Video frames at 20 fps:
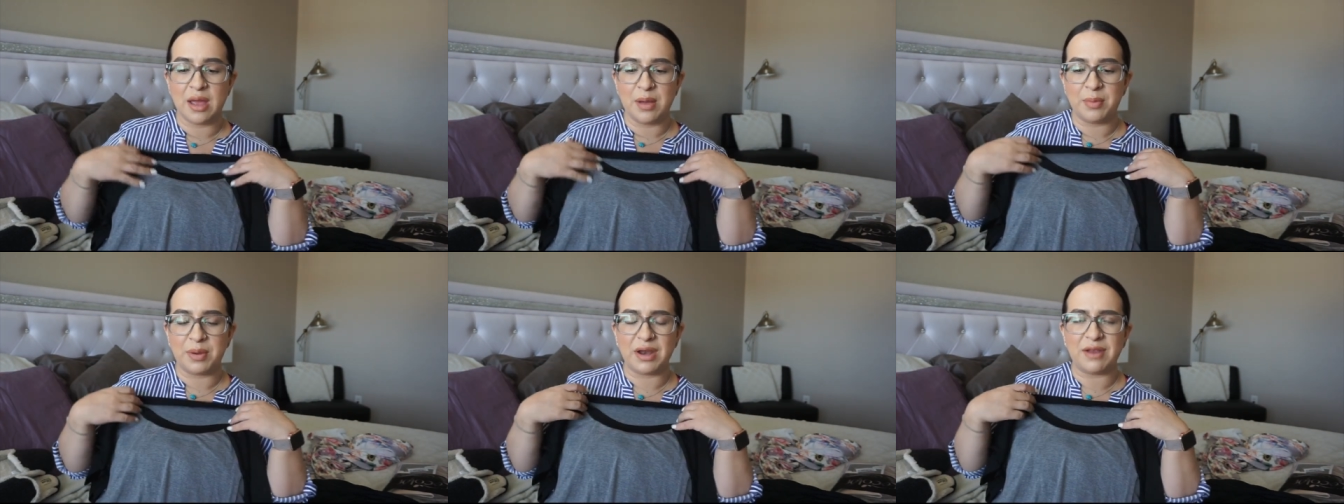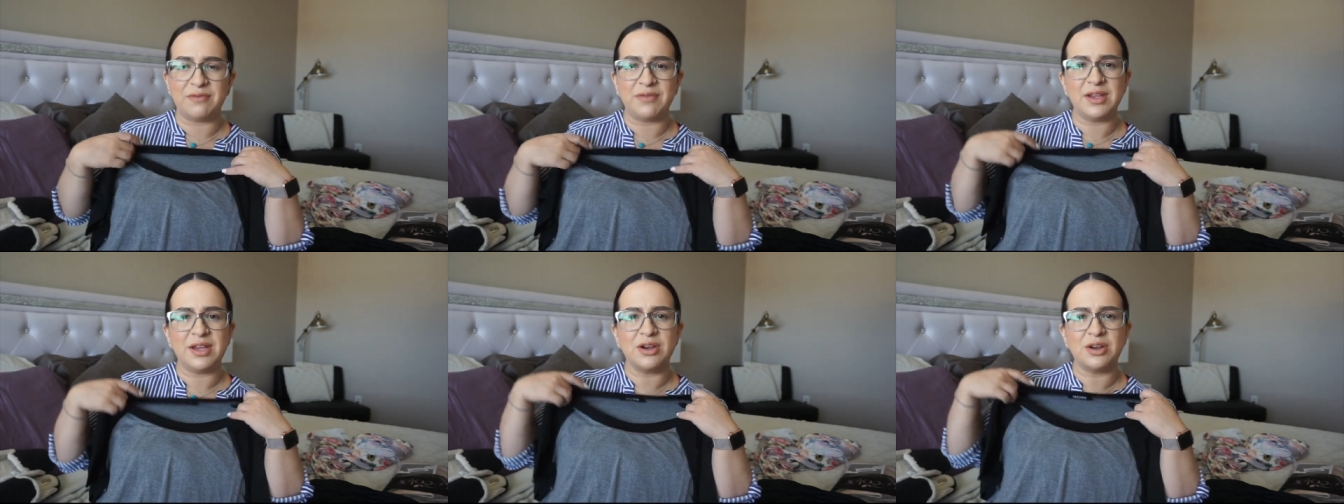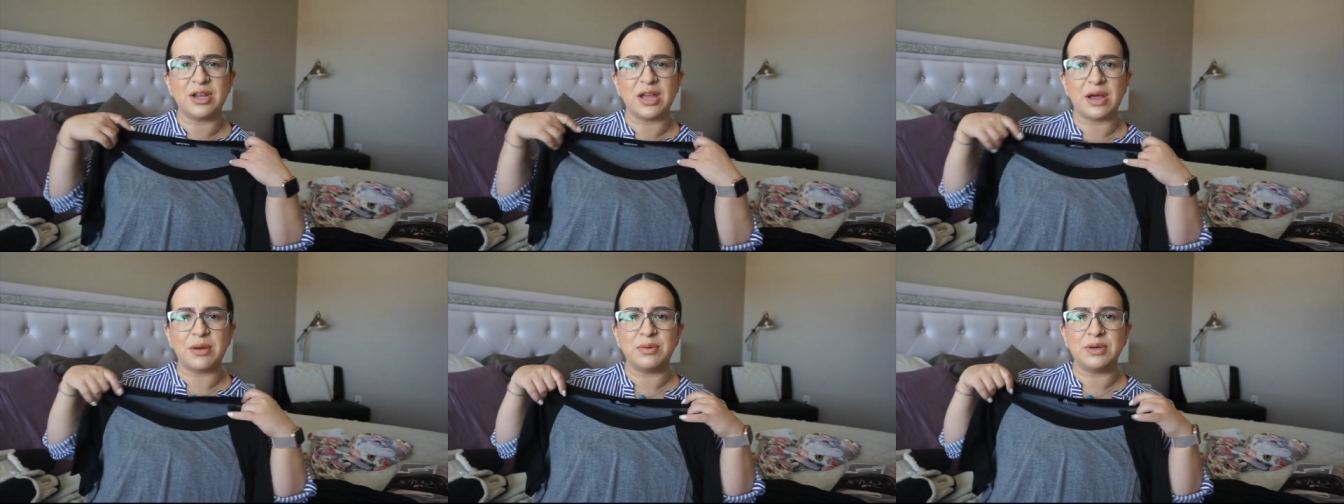but I
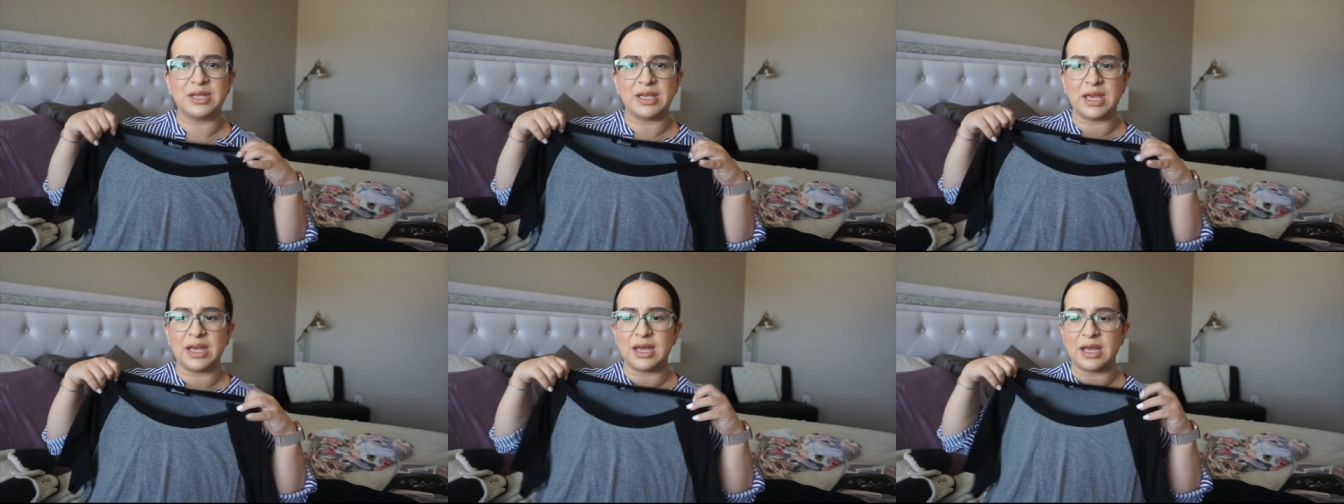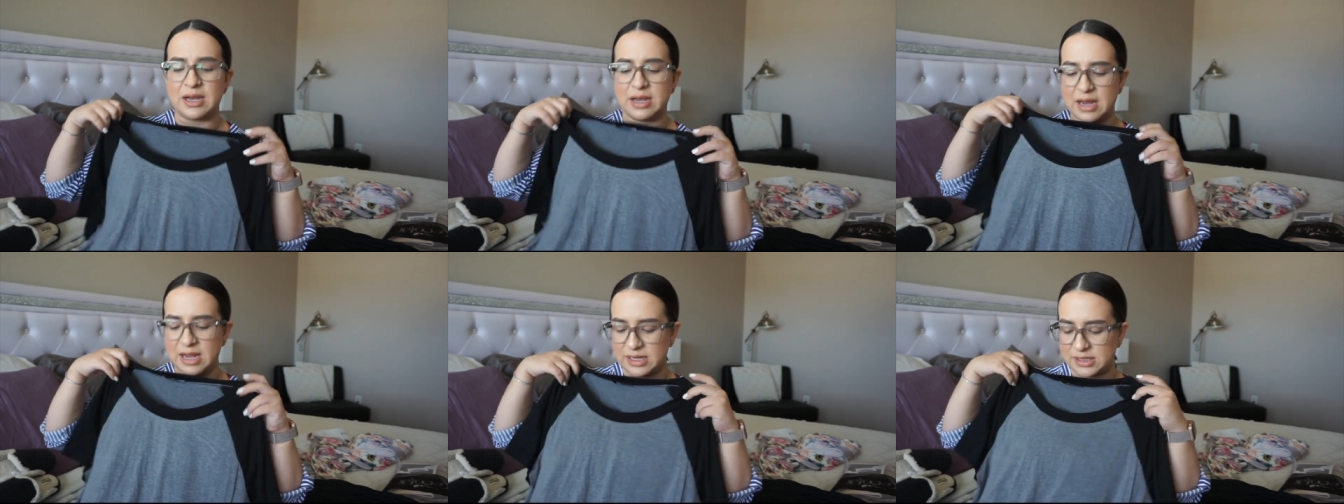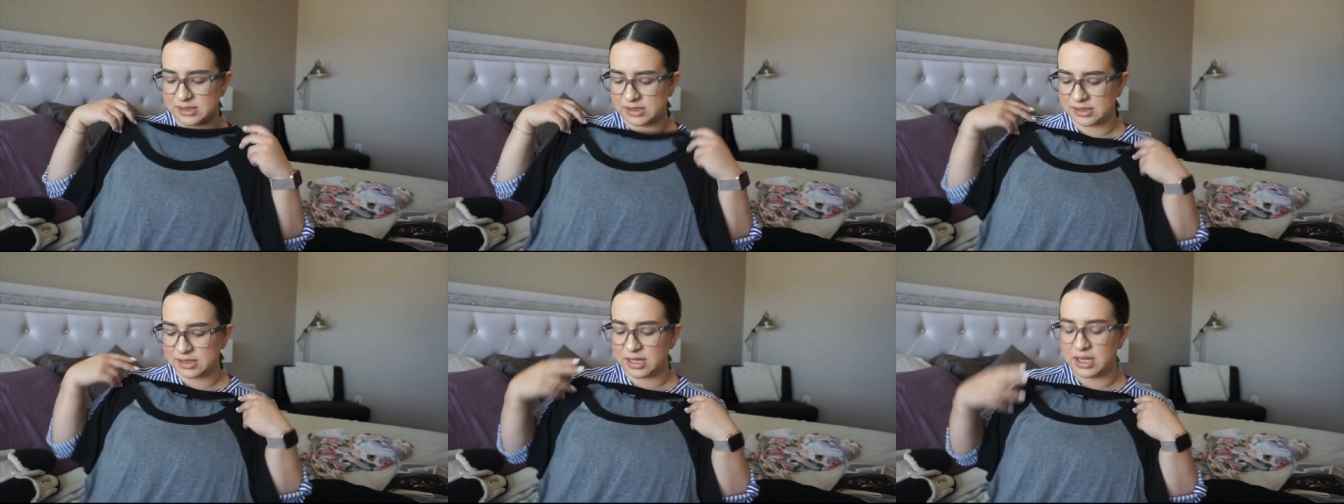figured I would get a
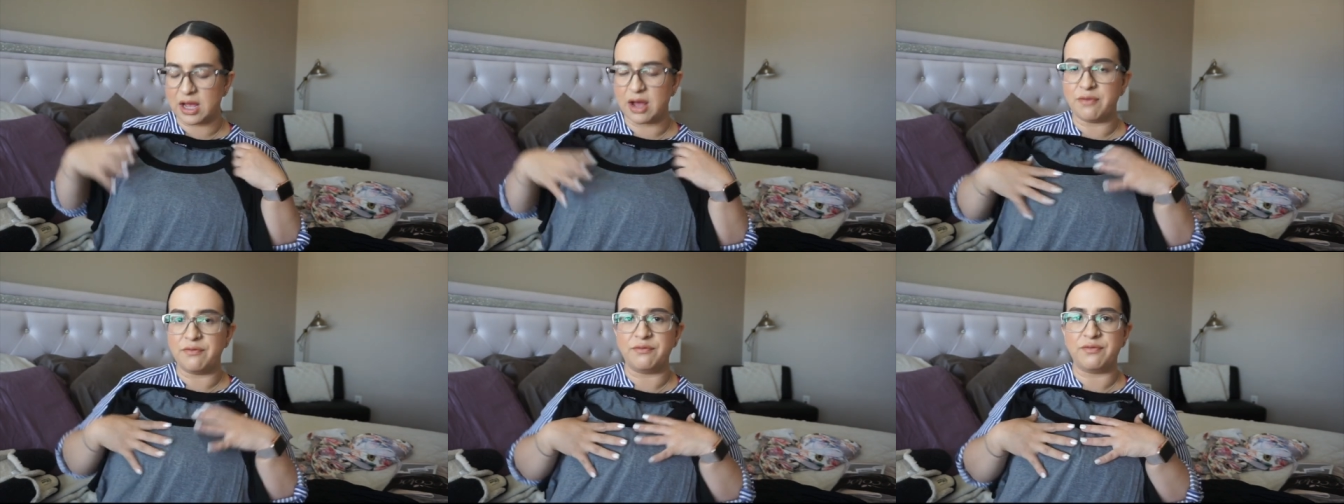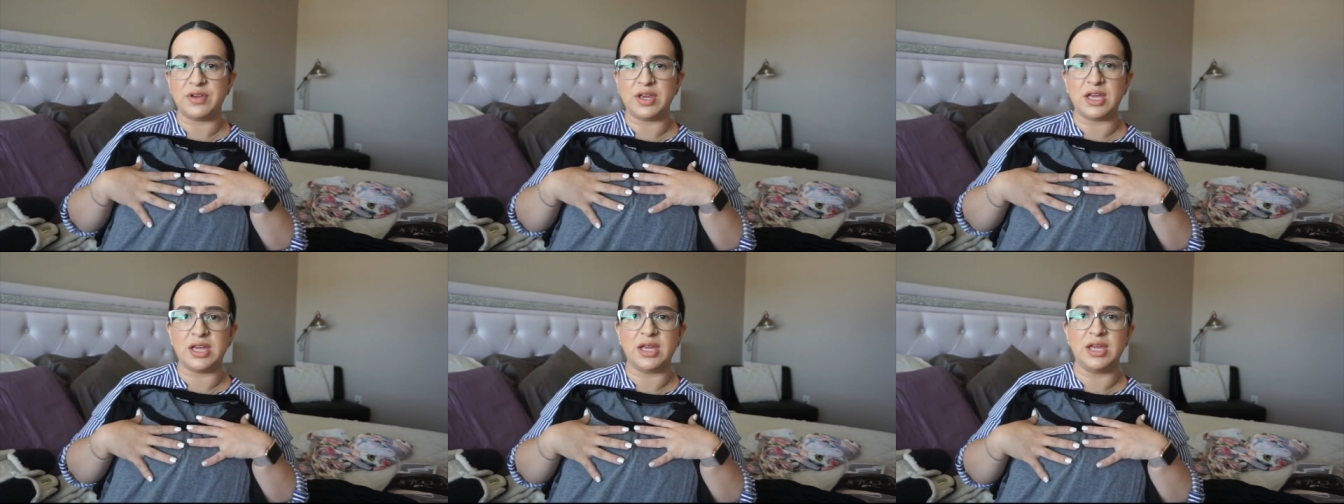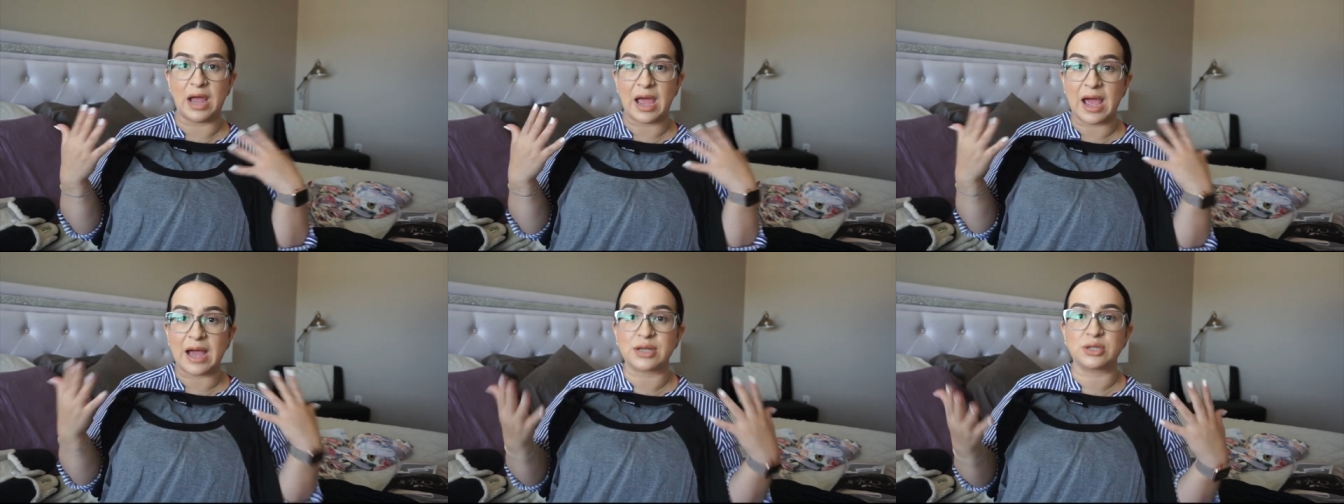nice
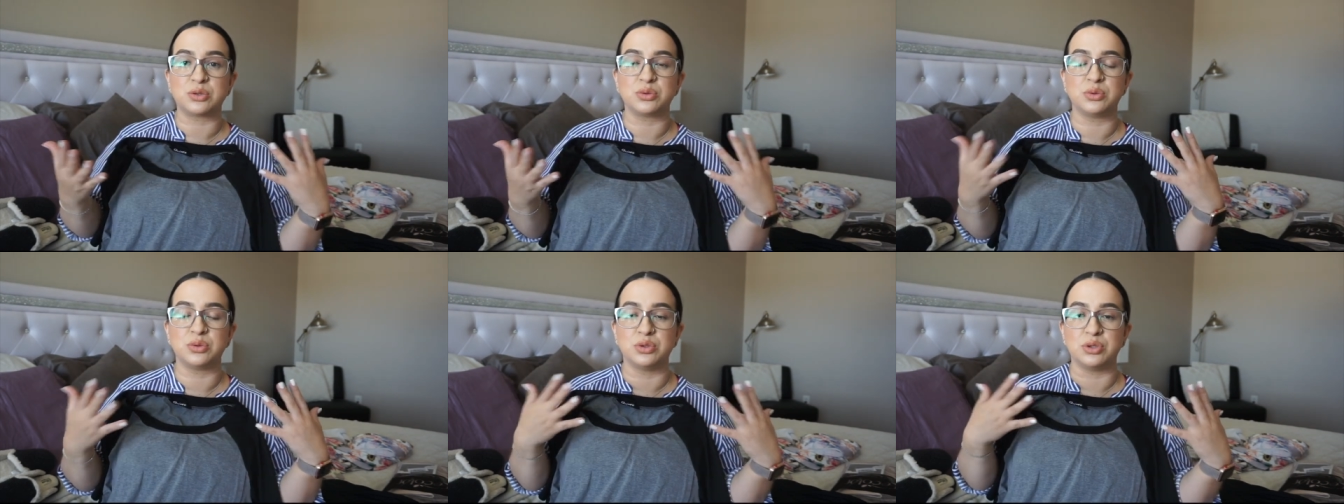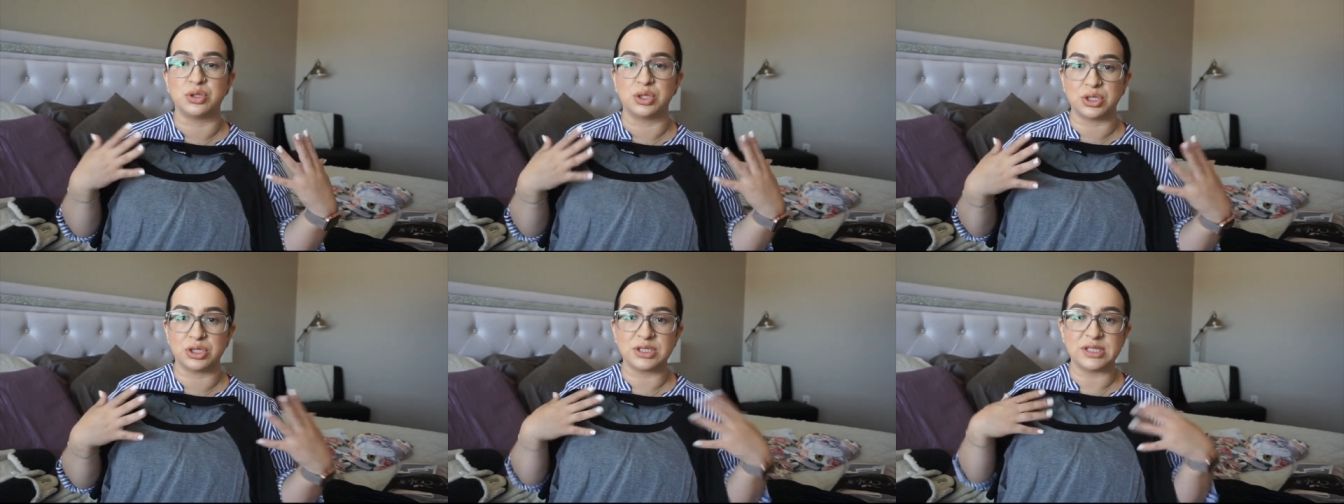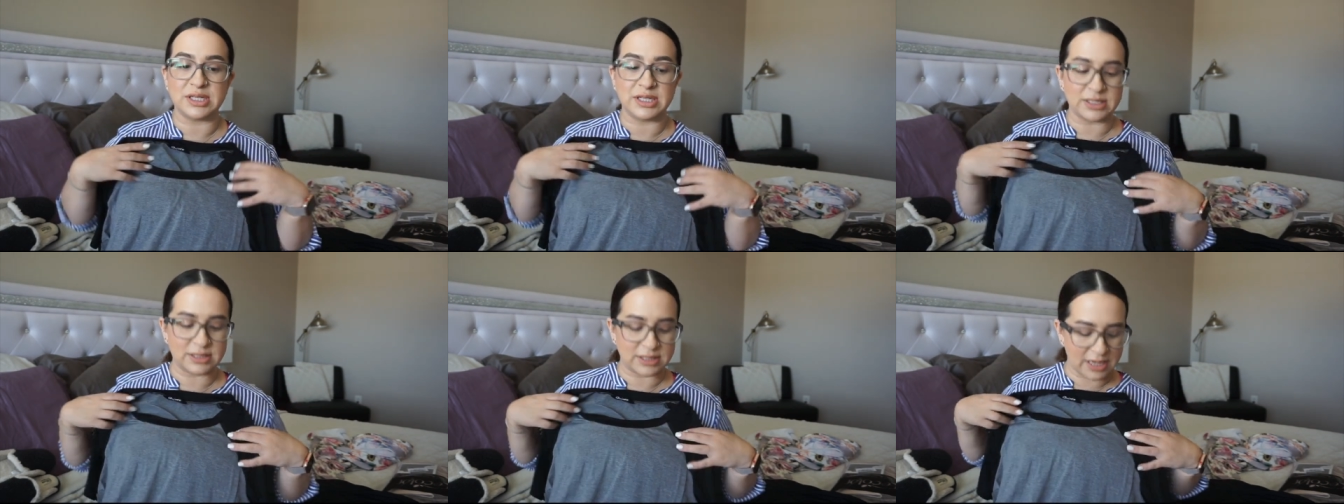comfy actual
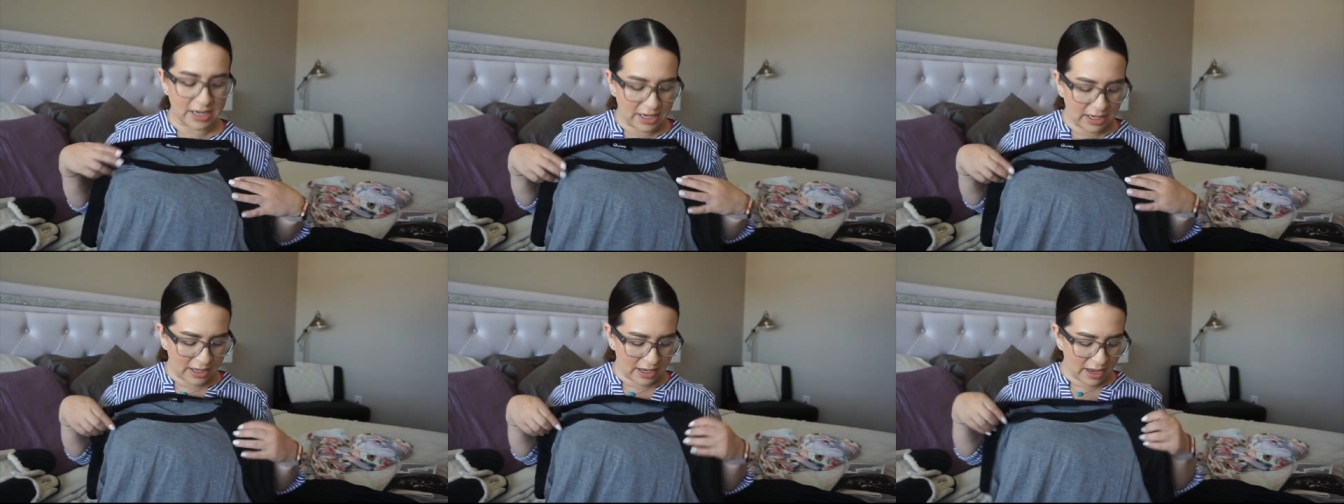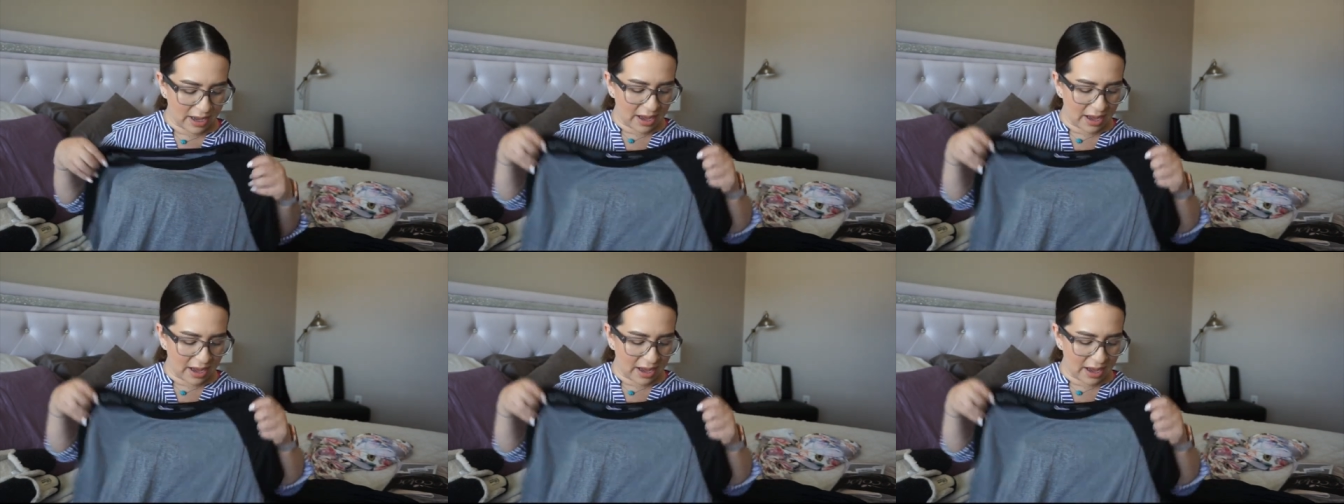nursing tank.